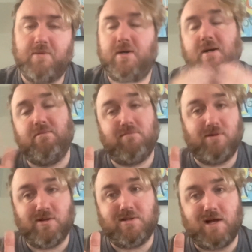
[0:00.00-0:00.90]
Well,
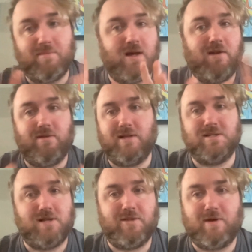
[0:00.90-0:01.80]
good time. I don't.
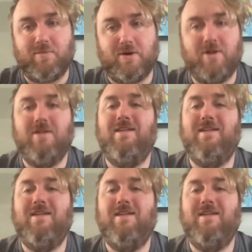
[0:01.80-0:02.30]
That's not the right word.